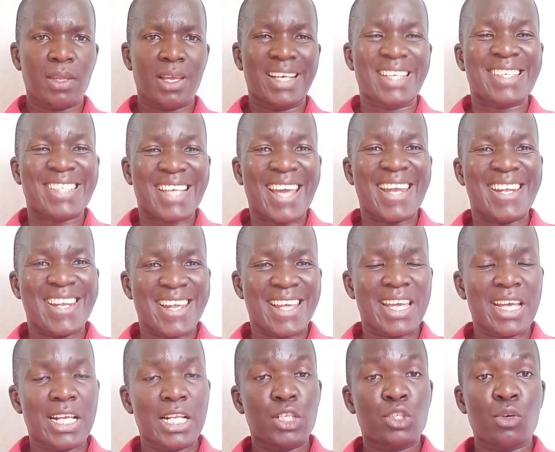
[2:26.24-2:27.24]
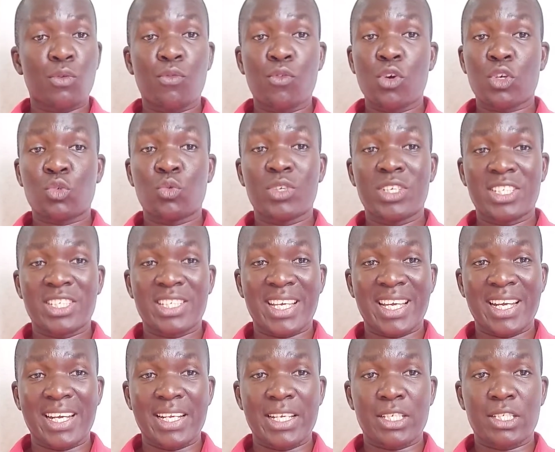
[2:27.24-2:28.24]
signed English, of course, which is
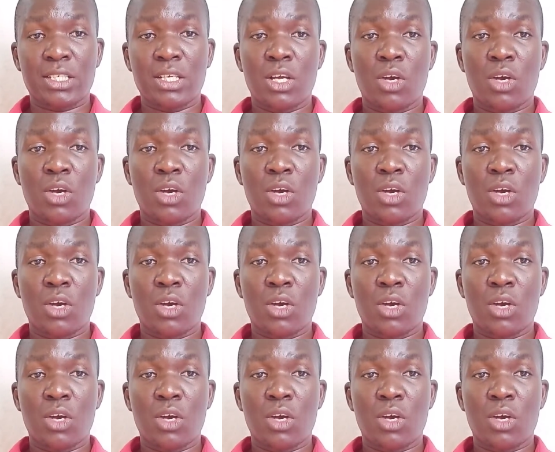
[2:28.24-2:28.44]
English.